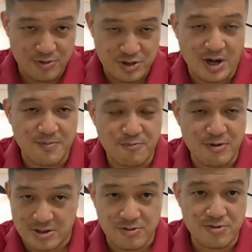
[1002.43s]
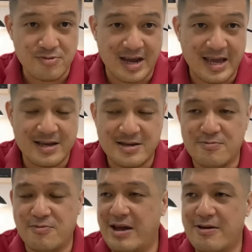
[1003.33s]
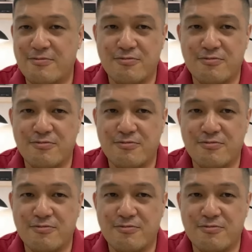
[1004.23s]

job work to do, right? Why?